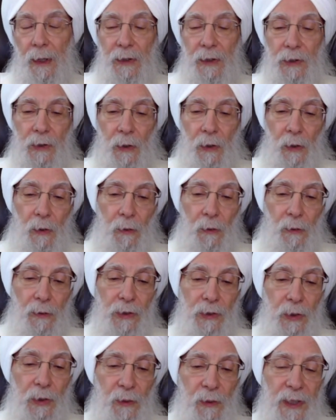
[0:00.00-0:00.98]
So
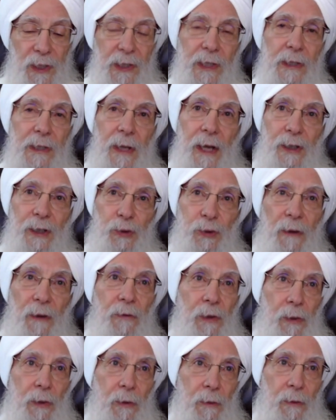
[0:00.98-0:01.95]
this is not
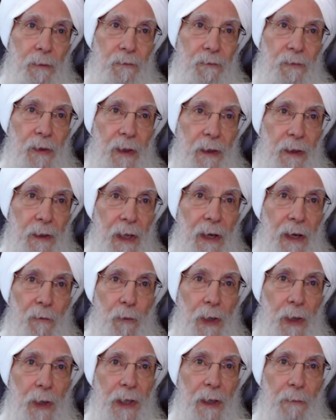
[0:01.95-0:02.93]
trivial, that
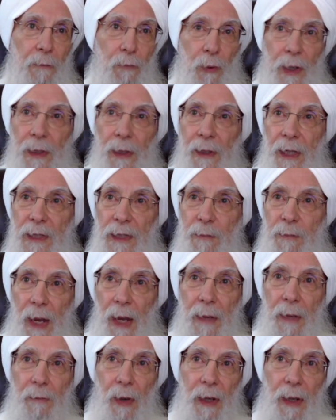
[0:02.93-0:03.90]
if we can bring these
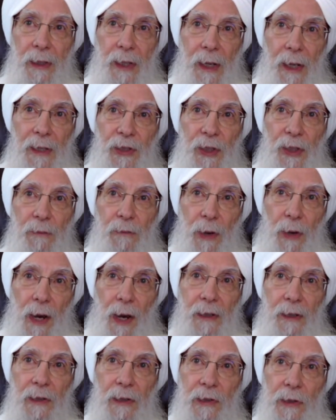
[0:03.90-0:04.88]
mind-body hygiene
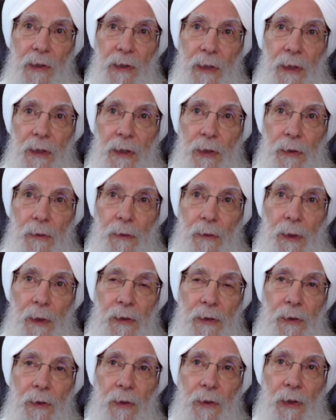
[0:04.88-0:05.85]
practices
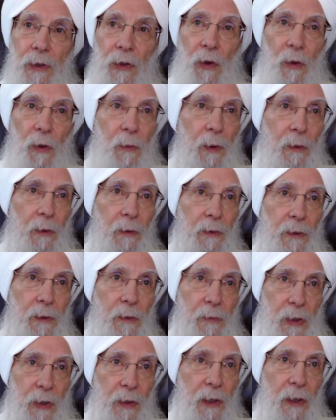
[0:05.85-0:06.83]
into the global
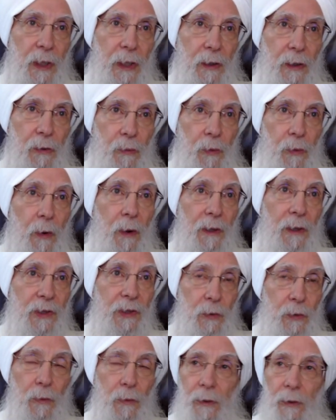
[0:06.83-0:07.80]
community through our
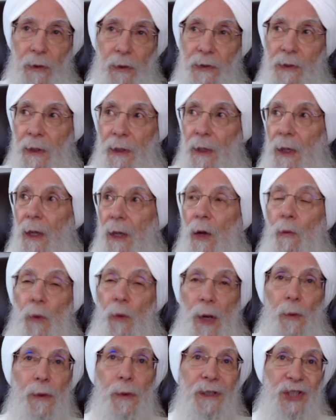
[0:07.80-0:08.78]
schools,
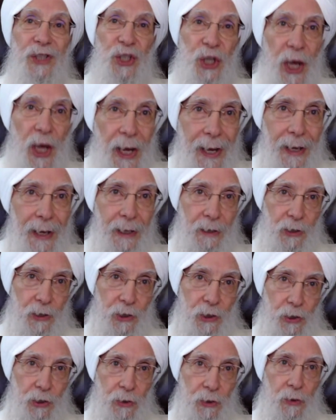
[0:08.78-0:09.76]
we will
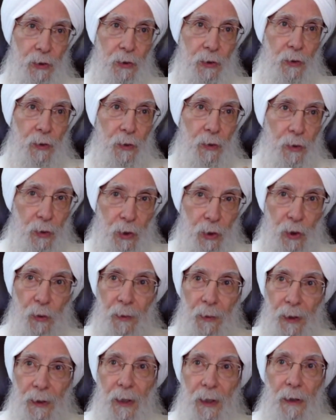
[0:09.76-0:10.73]
change
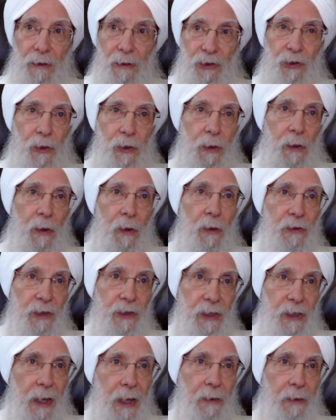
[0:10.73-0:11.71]
human culture
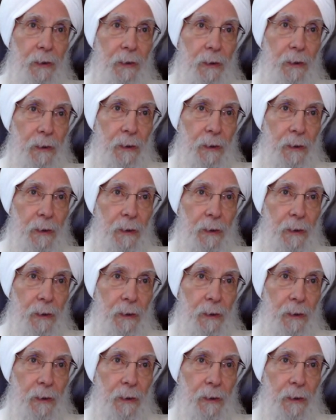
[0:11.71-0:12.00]
altogether.